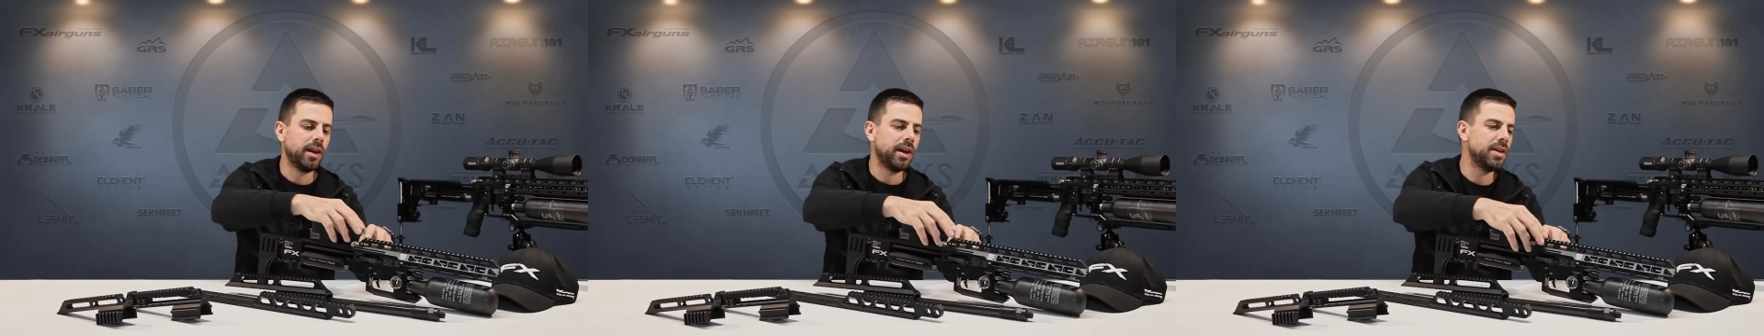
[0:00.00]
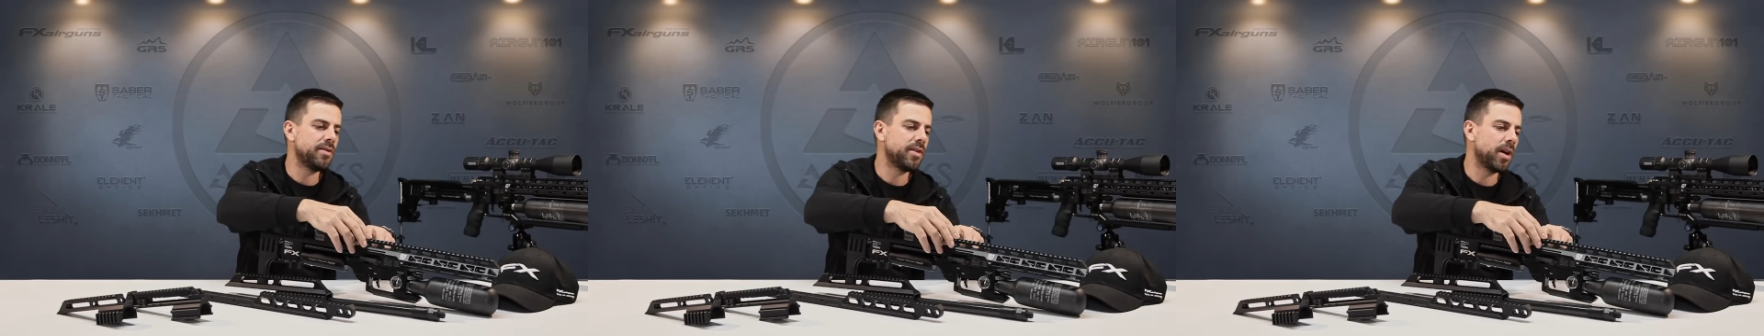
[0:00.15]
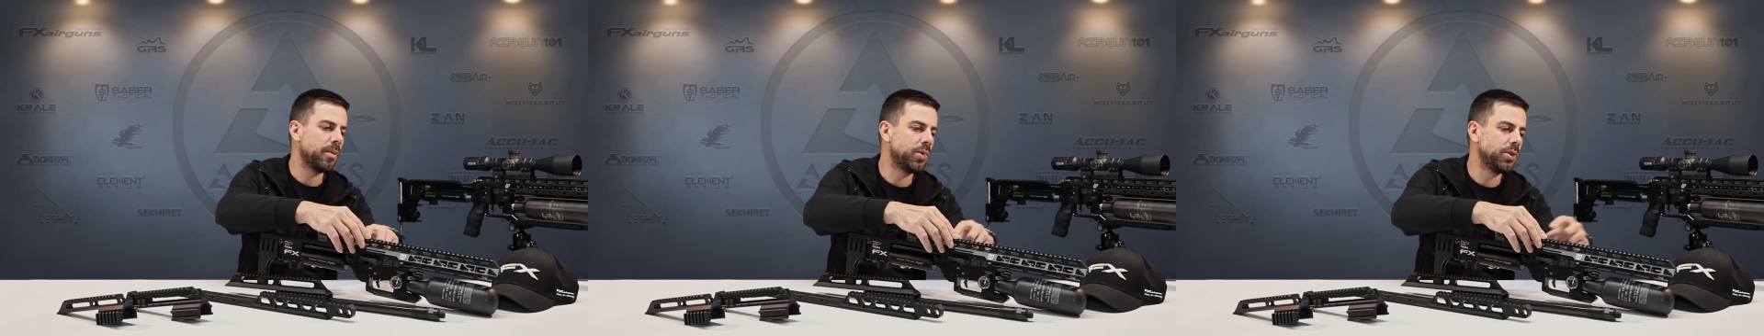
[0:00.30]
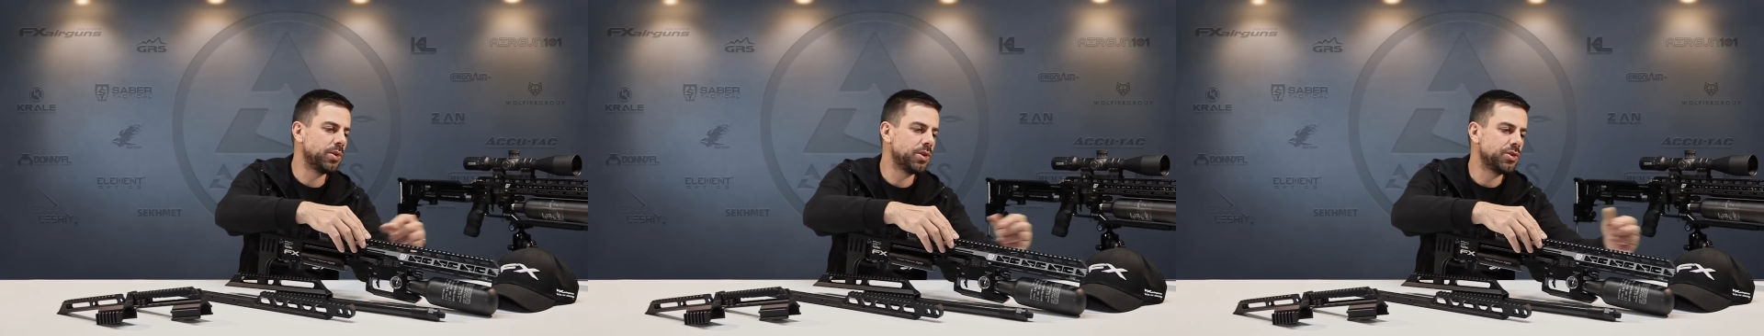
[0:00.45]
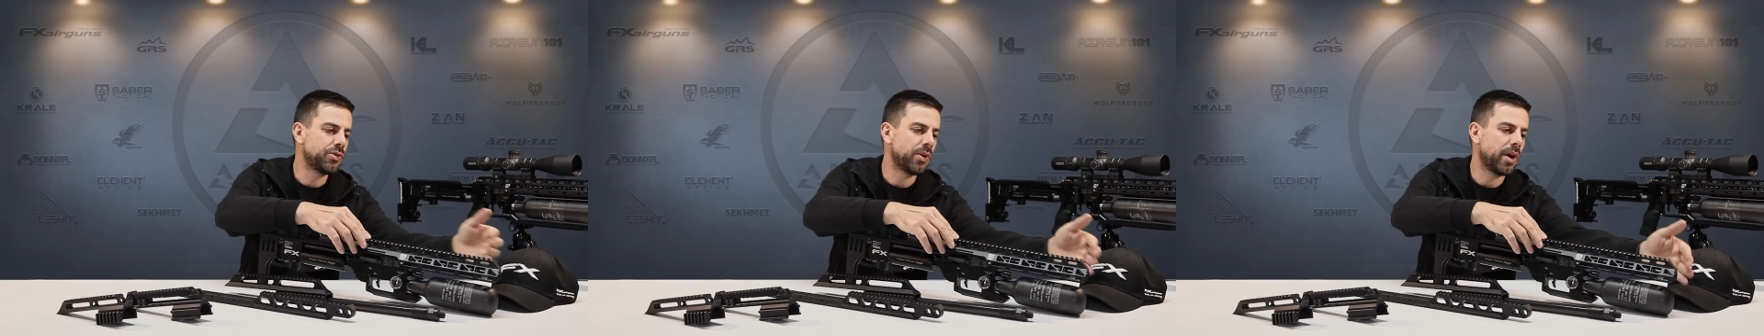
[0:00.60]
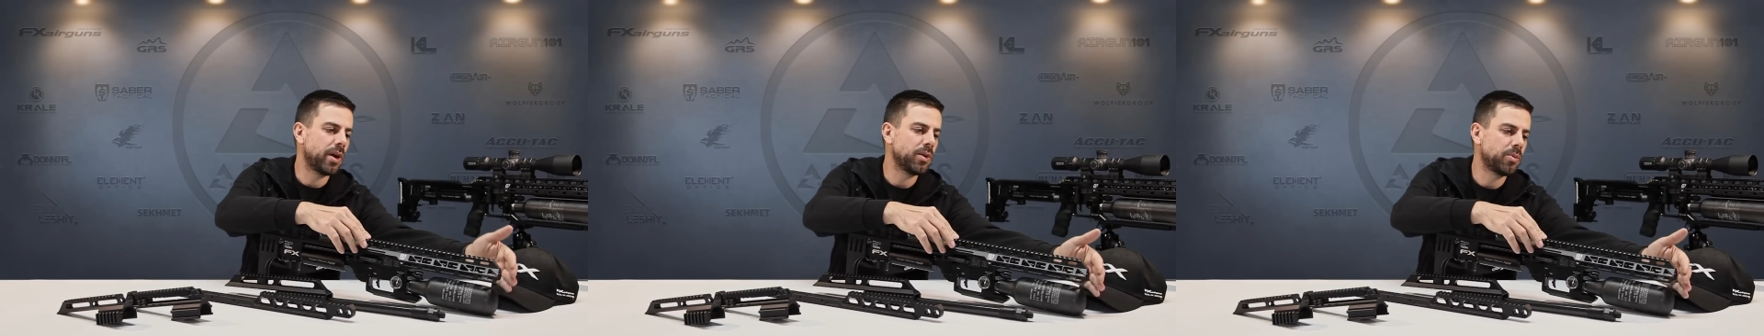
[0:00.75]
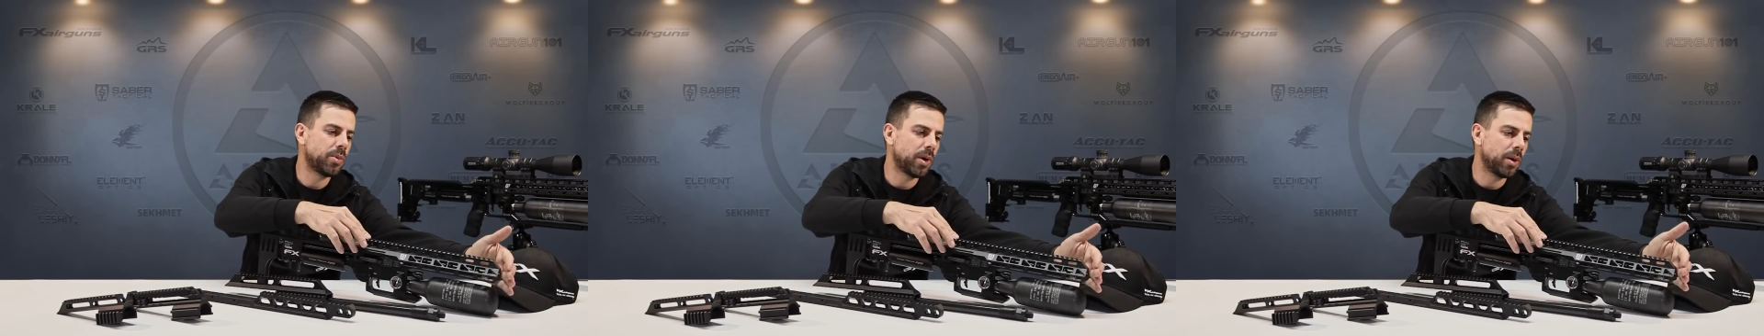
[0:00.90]
If I put the
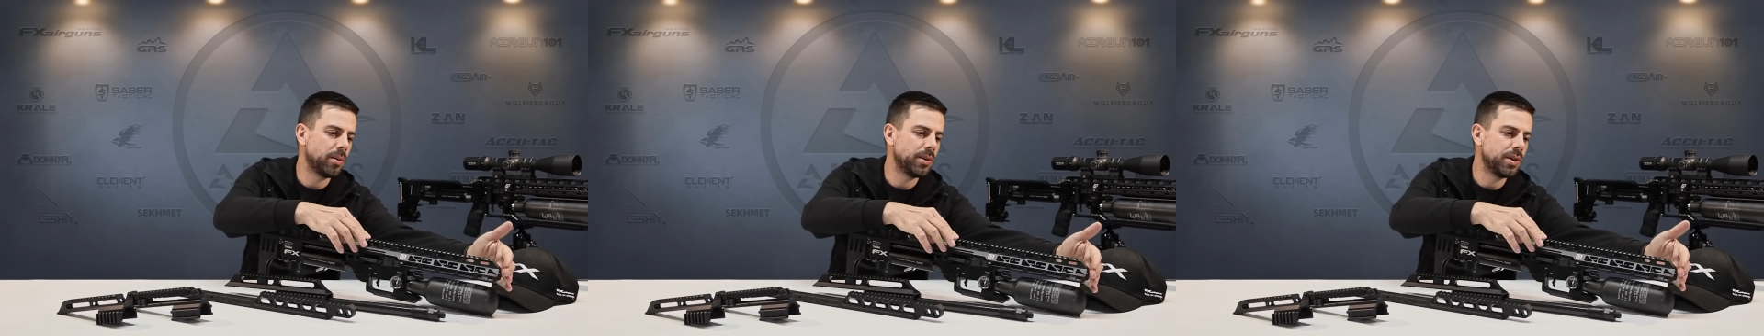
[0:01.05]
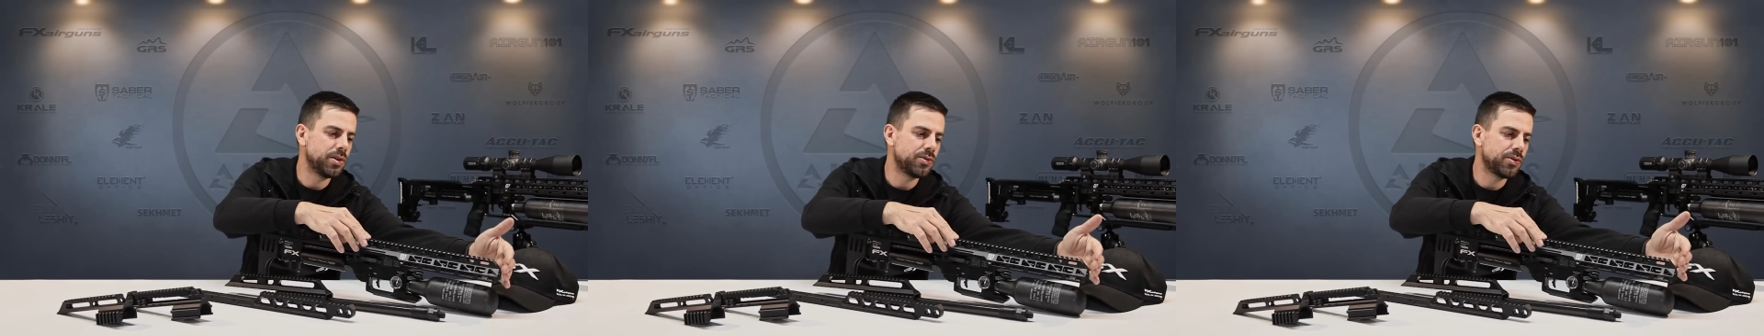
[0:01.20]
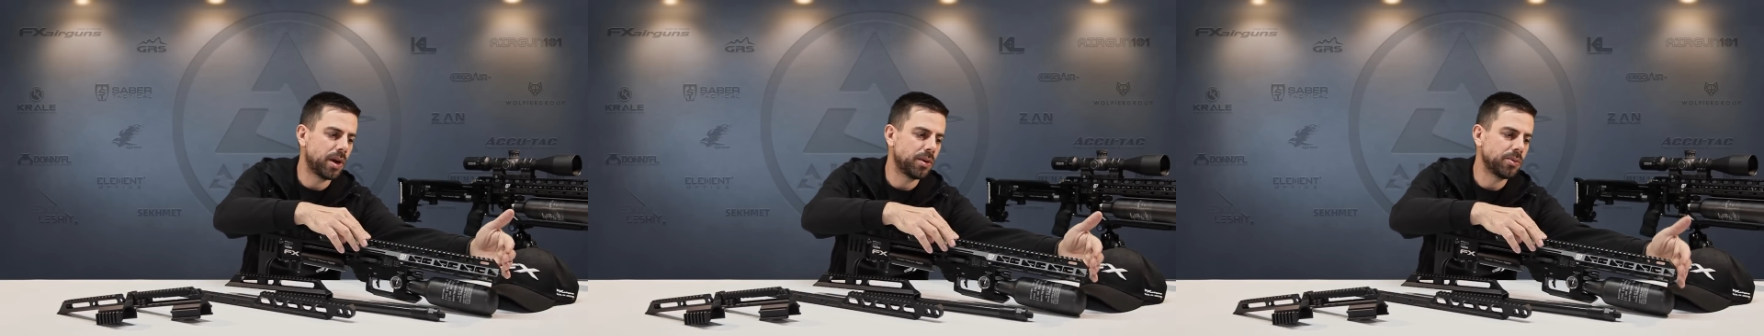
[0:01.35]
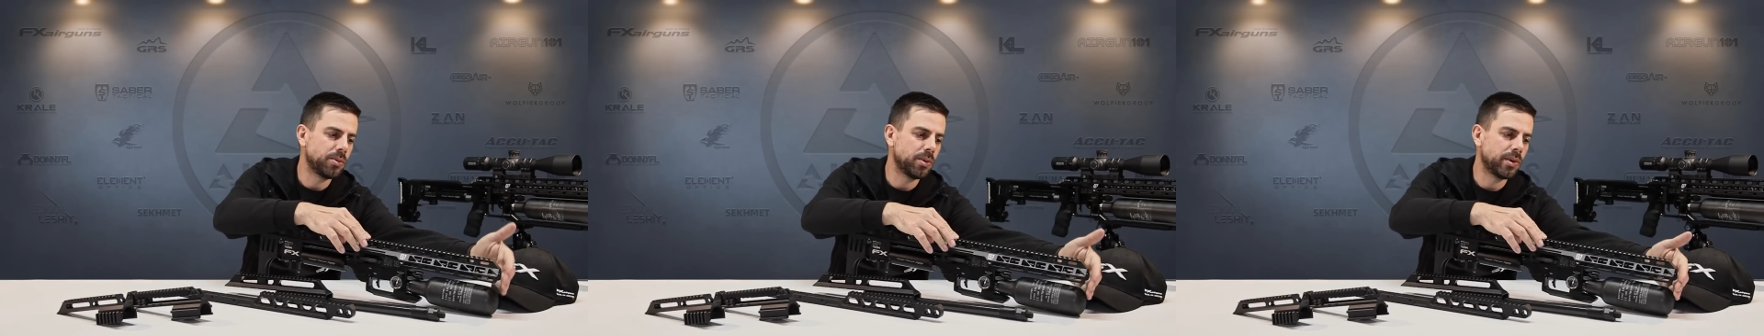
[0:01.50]
shroud, probably the shroud